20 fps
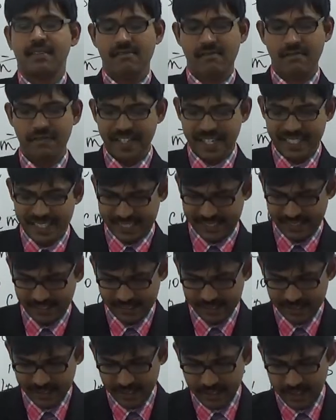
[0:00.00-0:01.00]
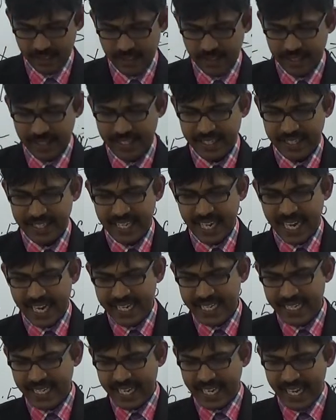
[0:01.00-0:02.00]
with
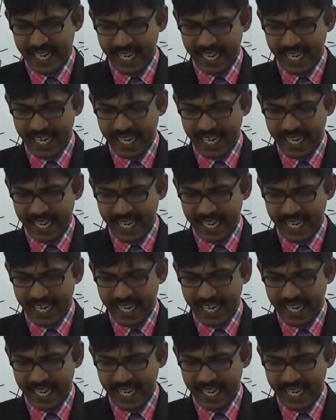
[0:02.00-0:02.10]
Na,